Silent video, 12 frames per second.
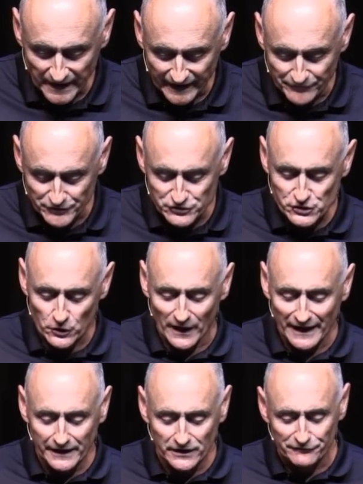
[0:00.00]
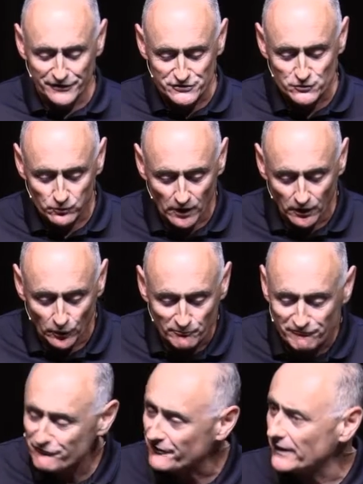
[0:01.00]
and the train of his robe
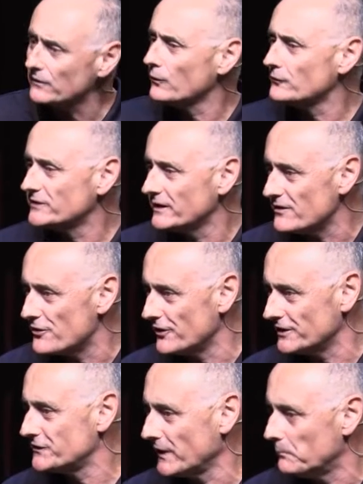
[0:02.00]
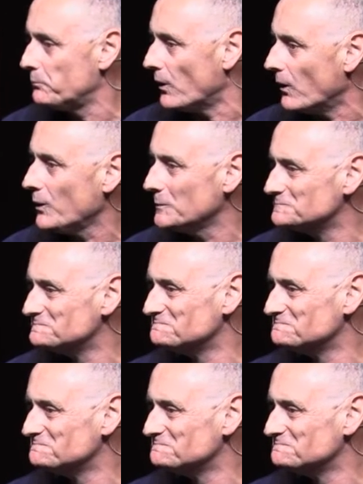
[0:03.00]
filled the temple.